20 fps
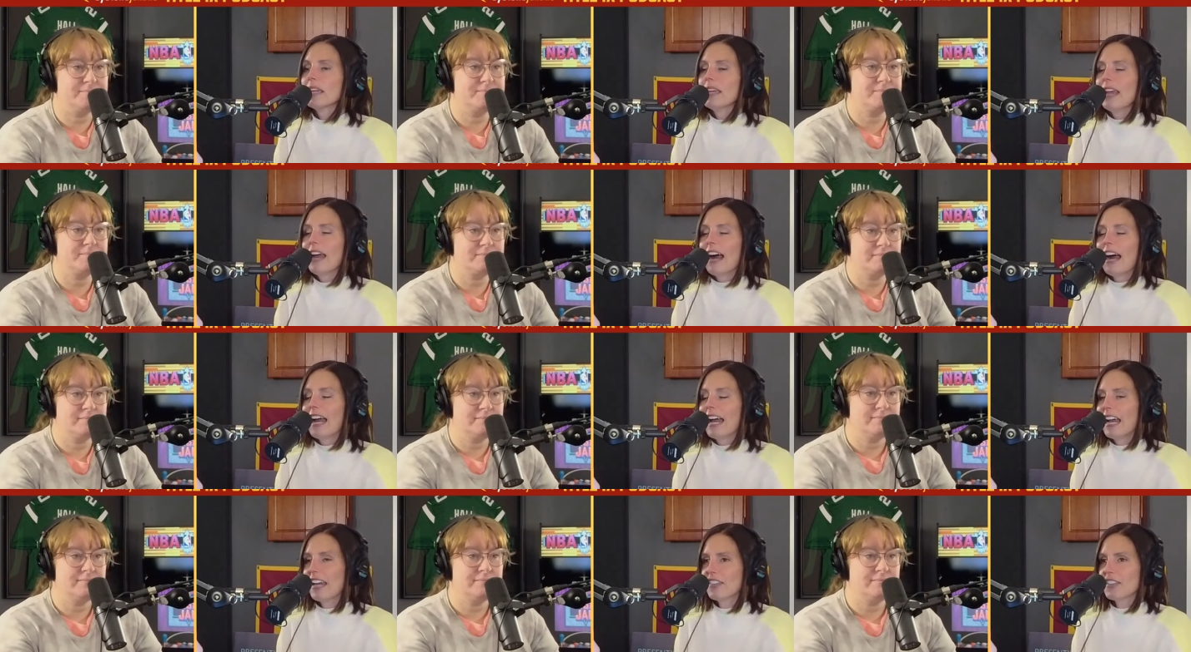Speaker 1: I
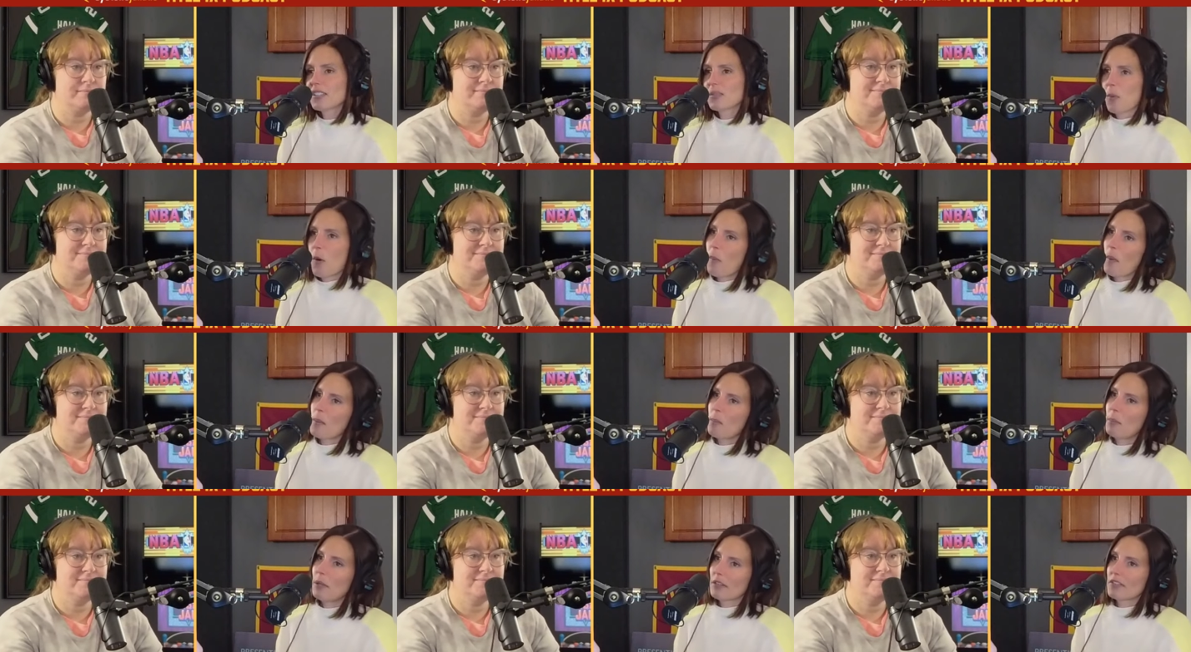had this moment
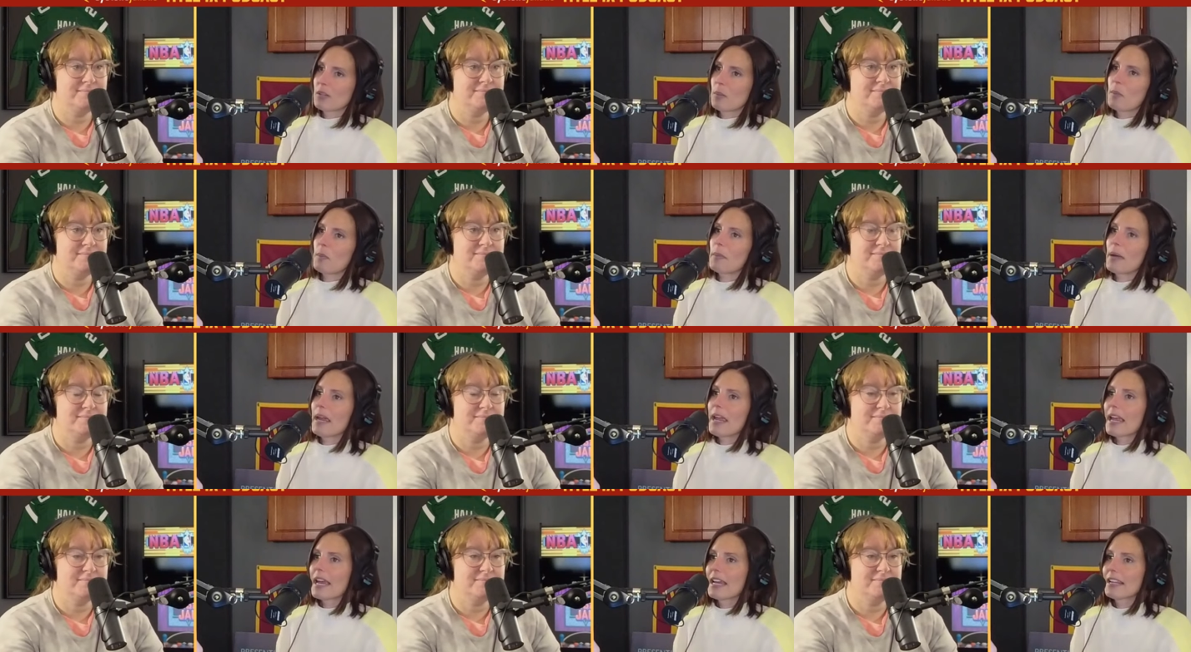built up in my
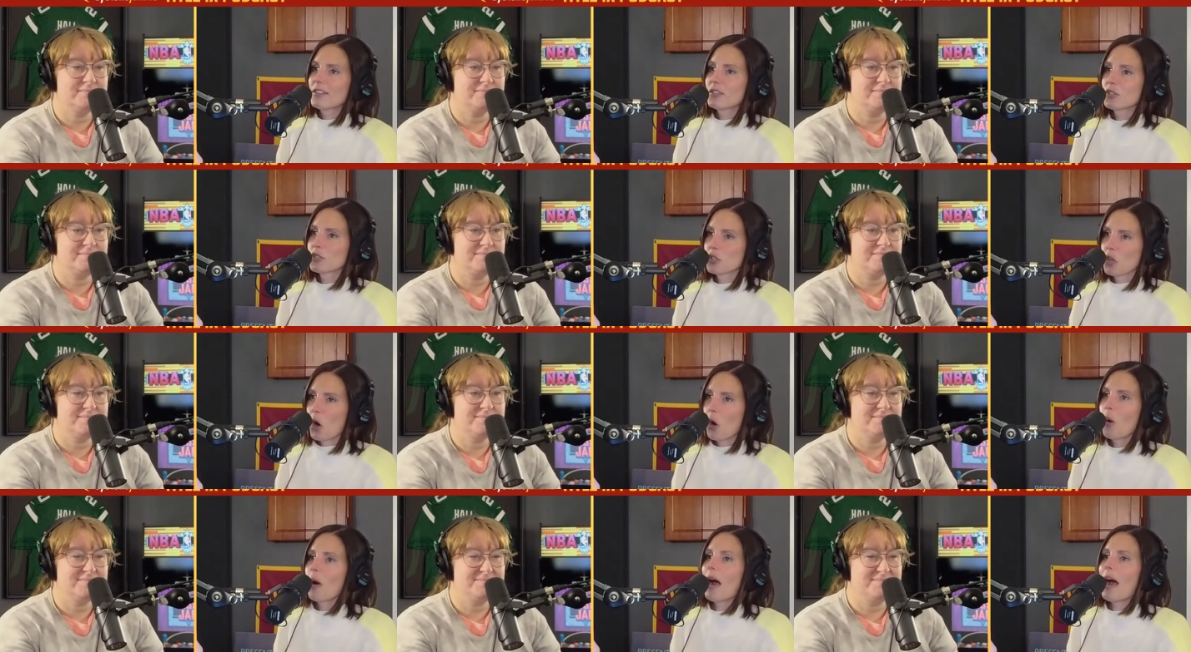head
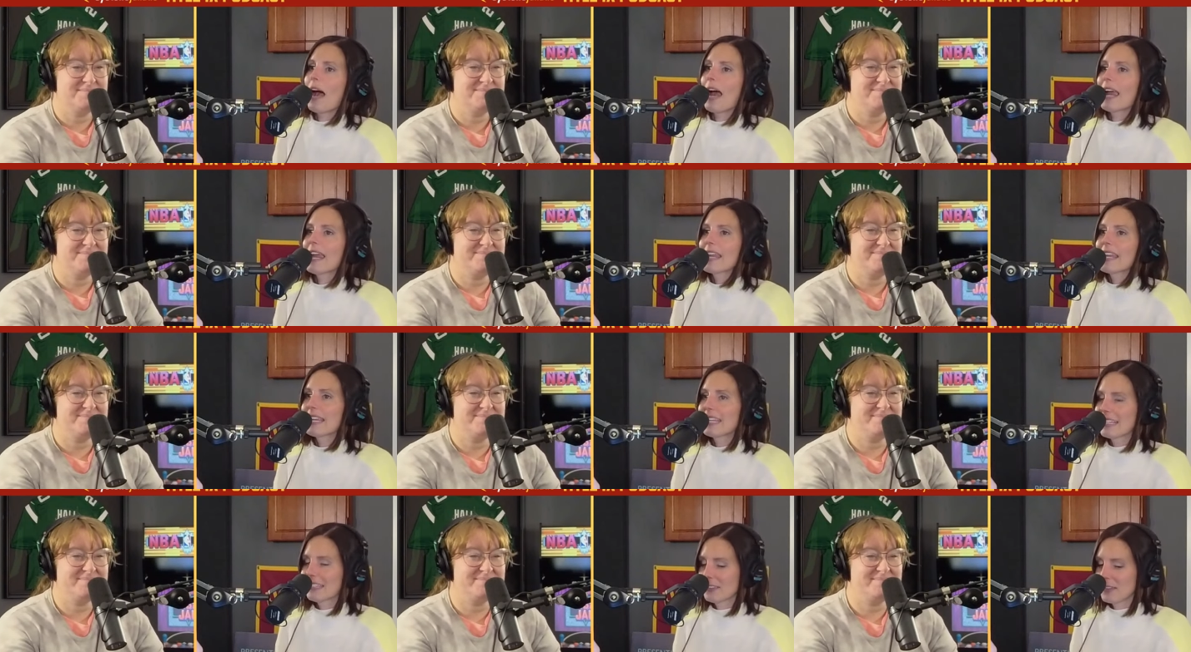so high, and
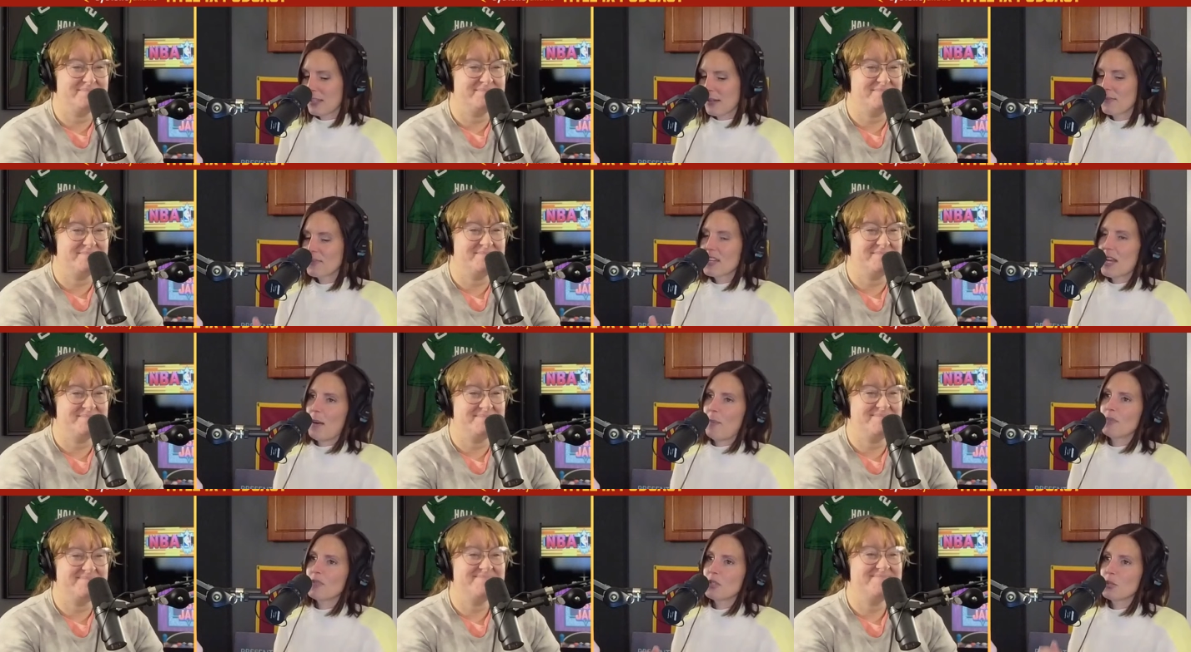it lived up
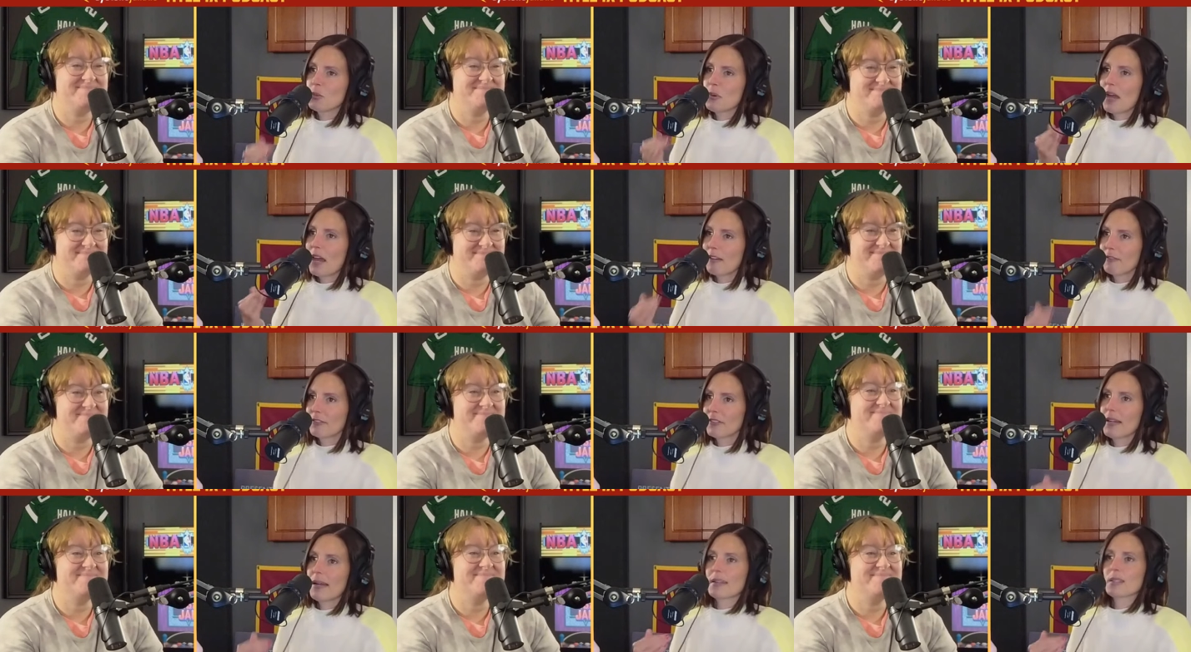to
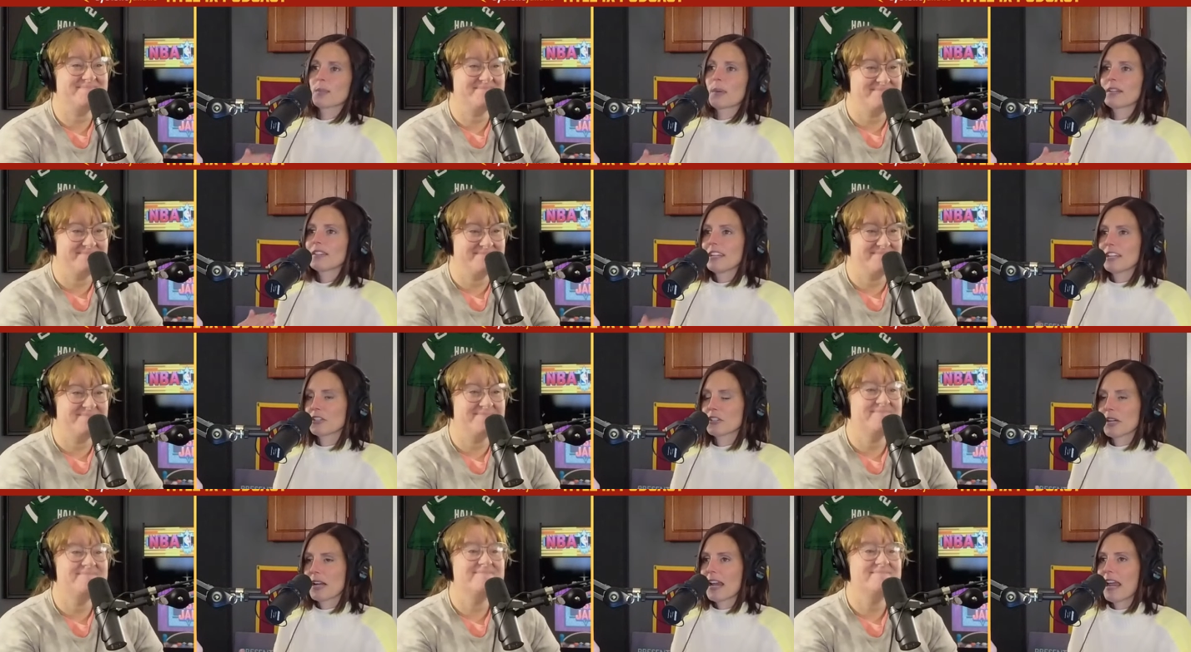every
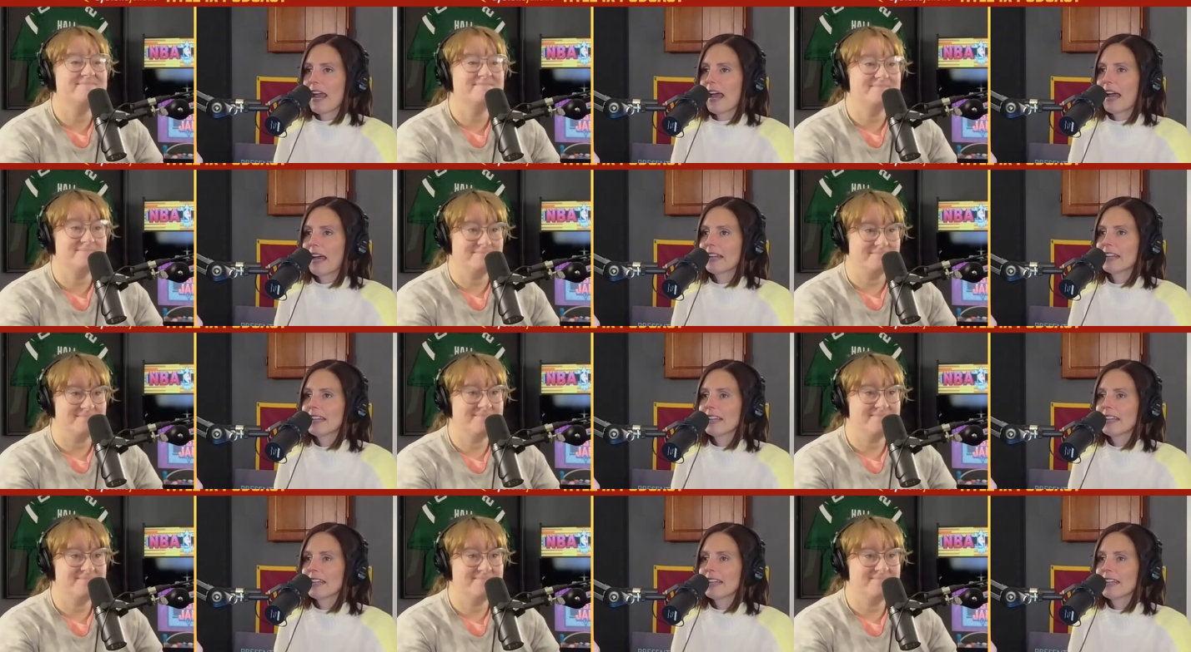expectation I had.